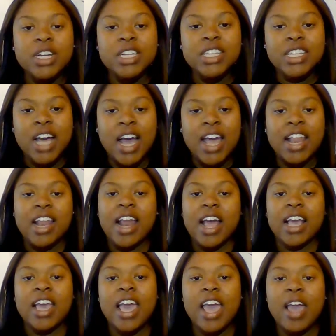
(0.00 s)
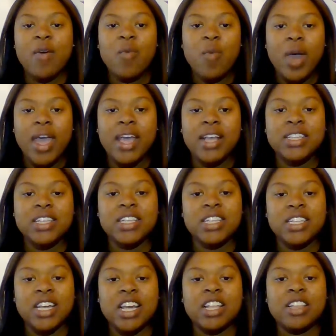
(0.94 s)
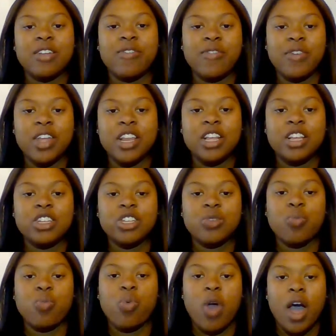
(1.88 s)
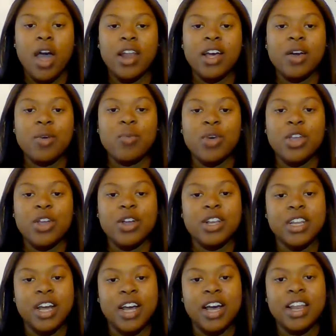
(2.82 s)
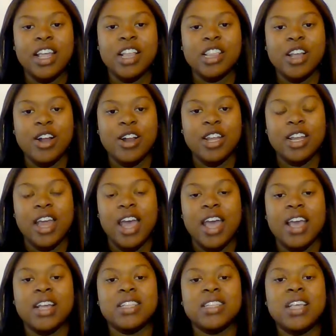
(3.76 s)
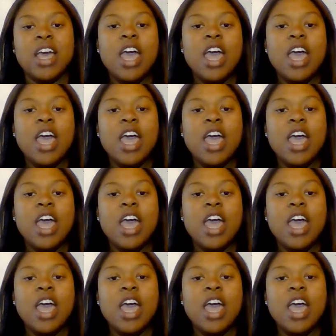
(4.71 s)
excited. I can't wait to see the finished product when you're done in 30 days.